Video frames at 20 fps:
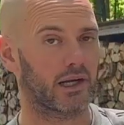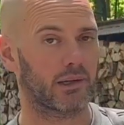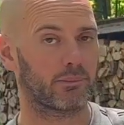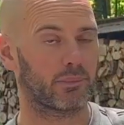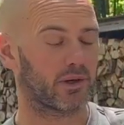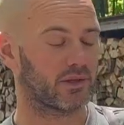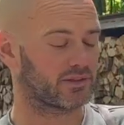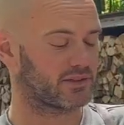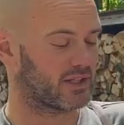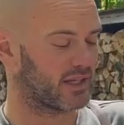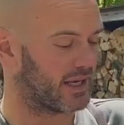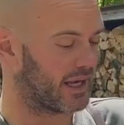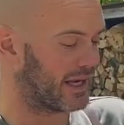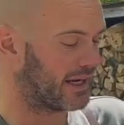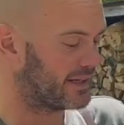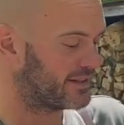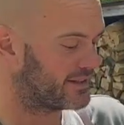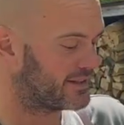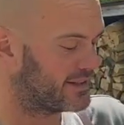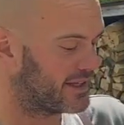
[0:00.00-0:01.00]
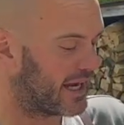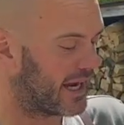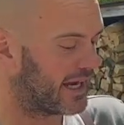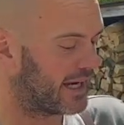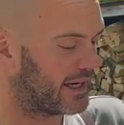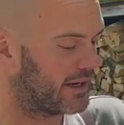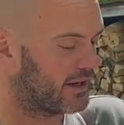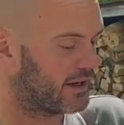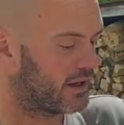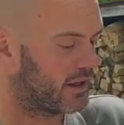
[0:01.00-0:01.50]
put today's
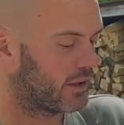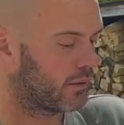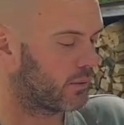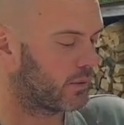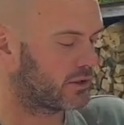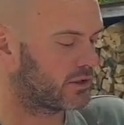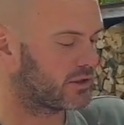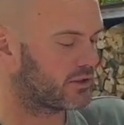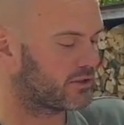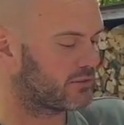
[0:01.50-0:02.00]
date, which is